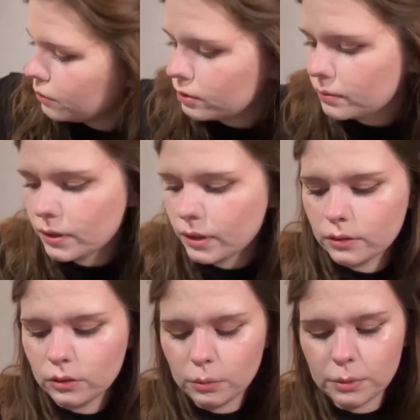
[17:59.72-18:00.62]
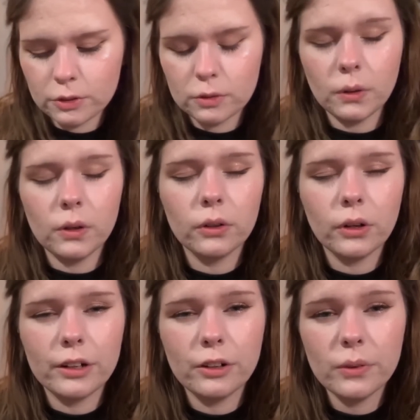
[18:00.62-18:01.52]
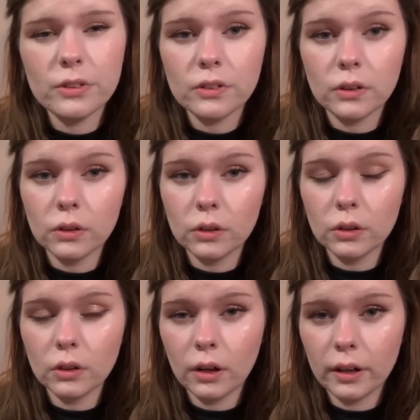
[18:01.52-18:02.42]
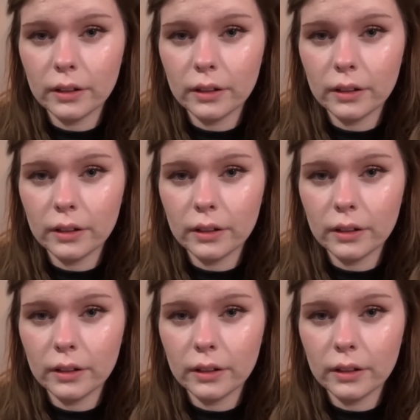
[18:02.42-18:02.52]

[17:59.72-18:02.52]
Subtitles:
something a little bit smaller. I noticed a lot